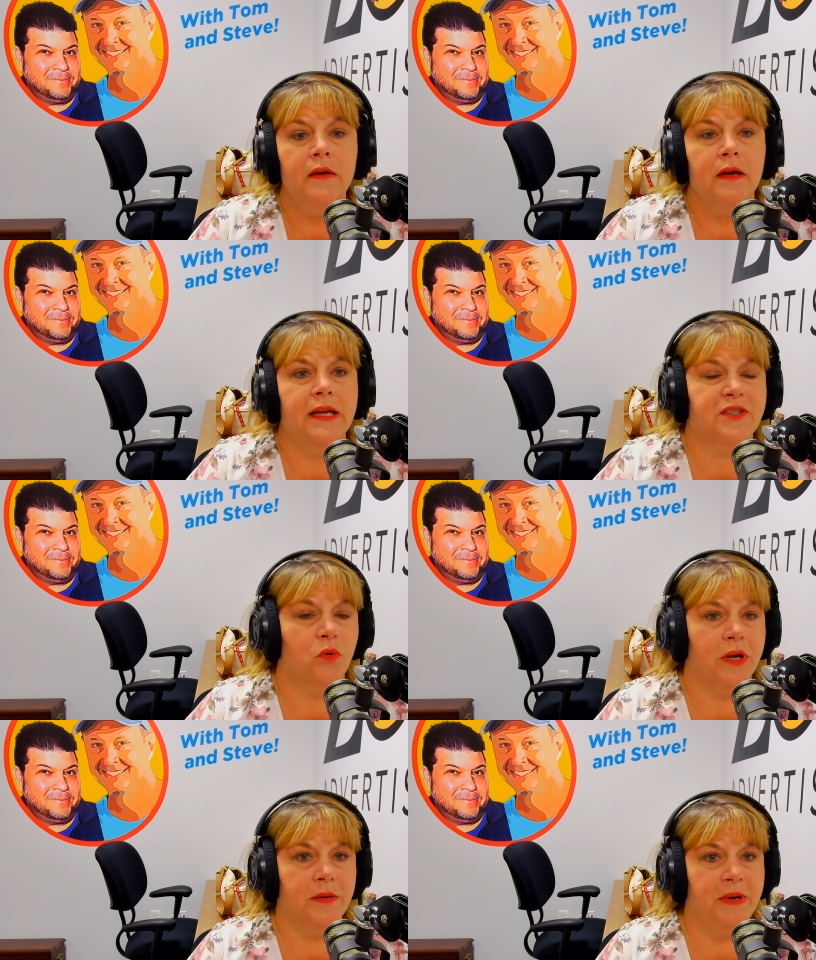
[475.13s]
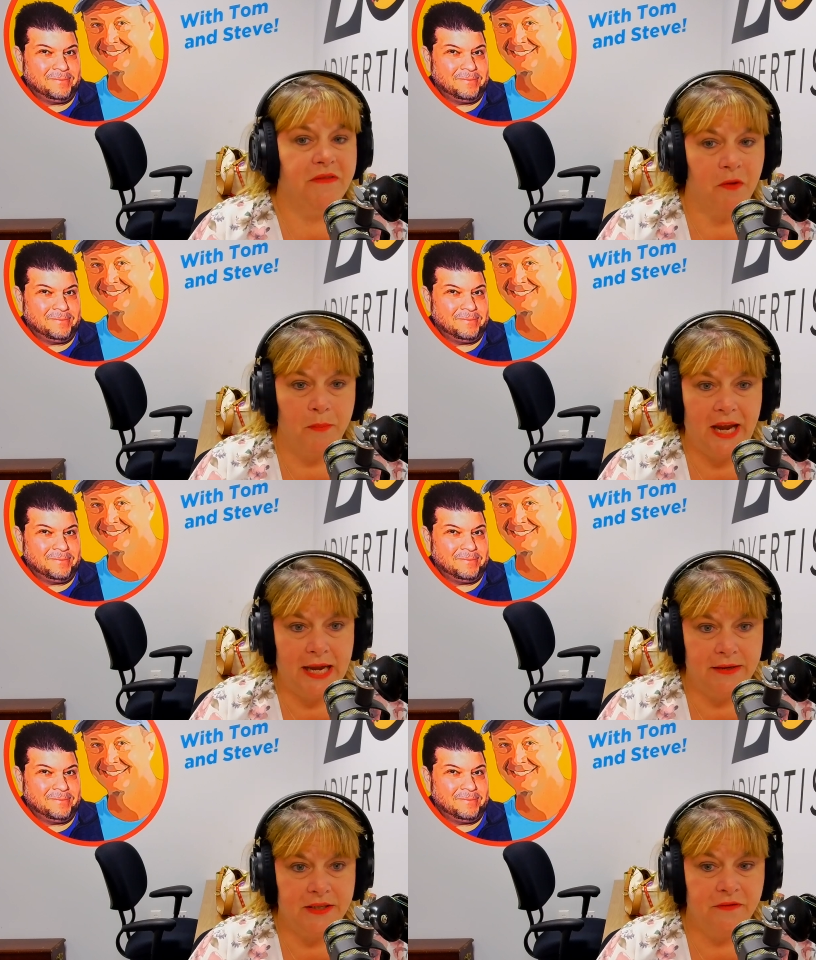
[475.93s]
Speaker 1: It's going to be from
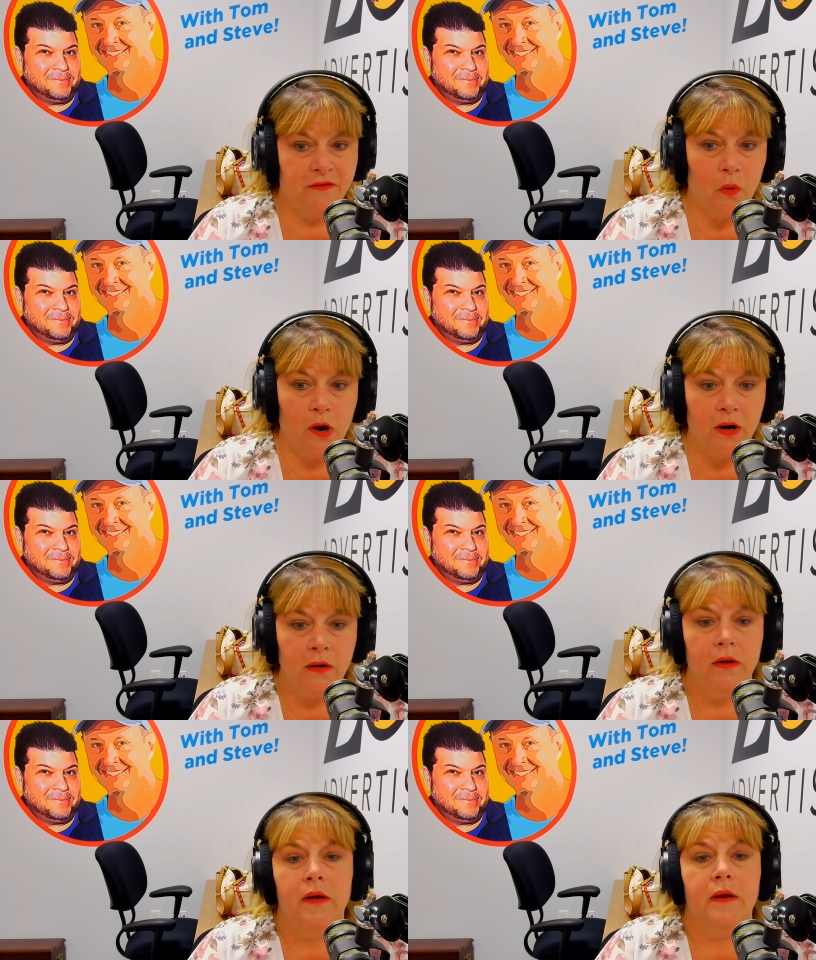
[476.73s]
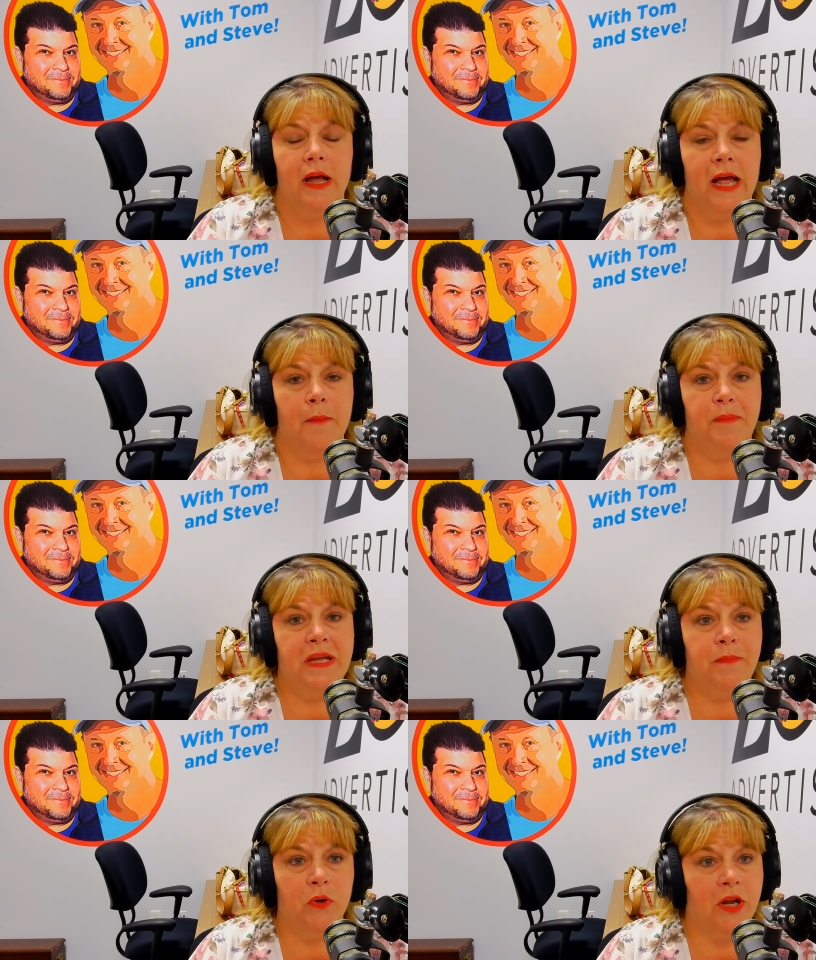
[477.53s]
eight to four, and
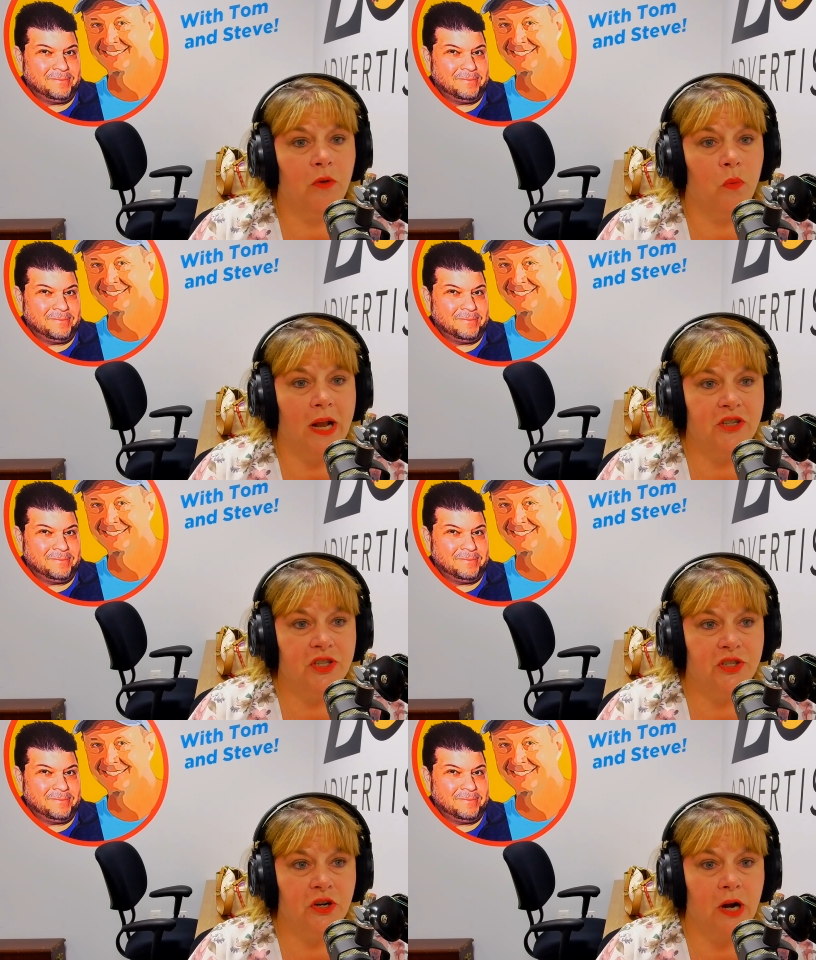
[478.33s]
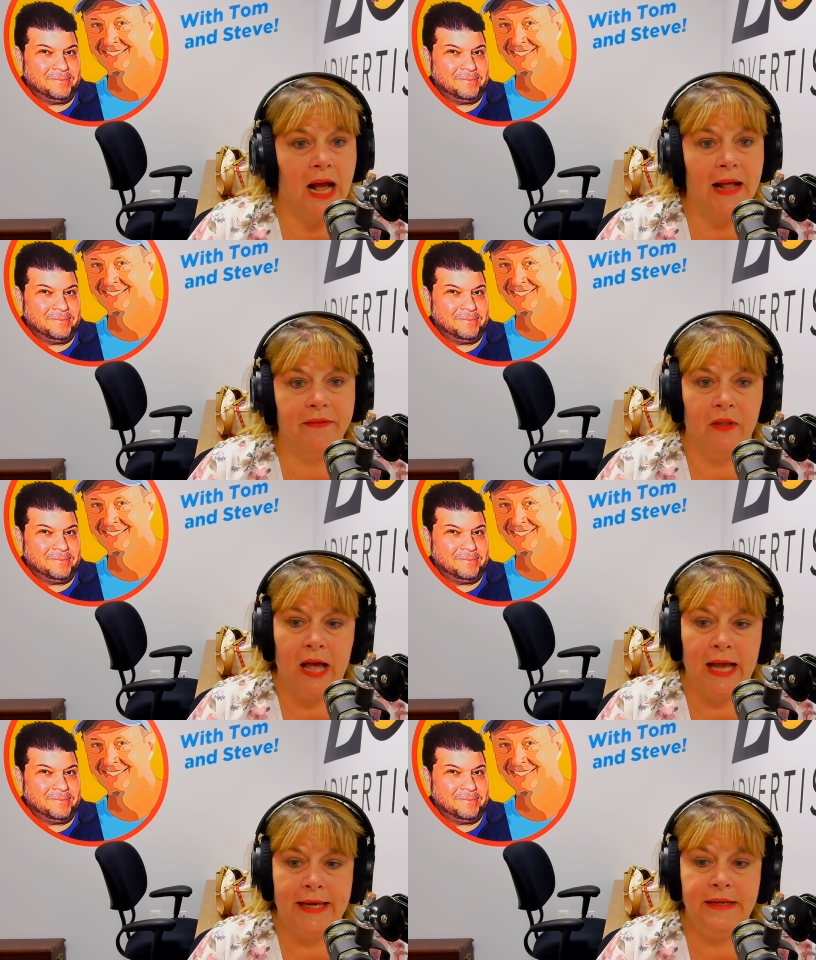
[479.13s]
people can register
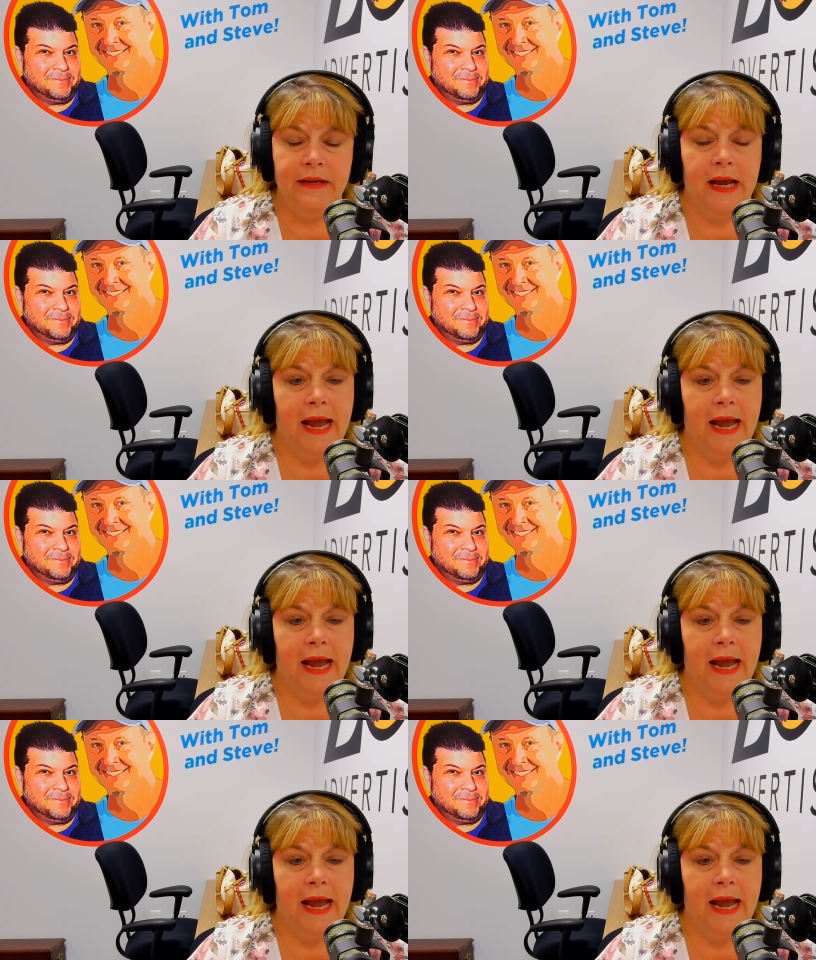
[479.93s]
online